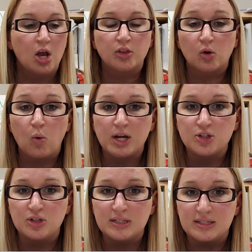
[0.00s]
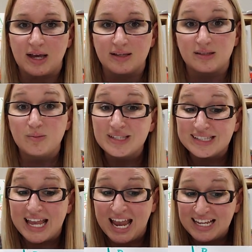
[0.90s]
The question says, Miss
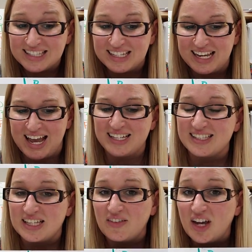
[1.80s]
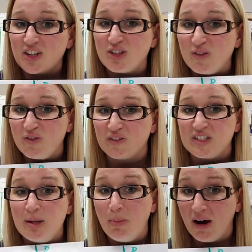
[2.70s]
Casey had
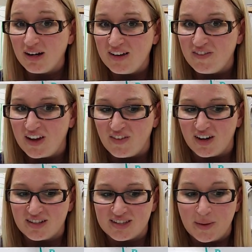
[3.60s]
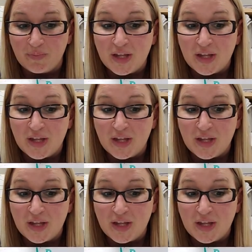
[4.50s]
750 party favors.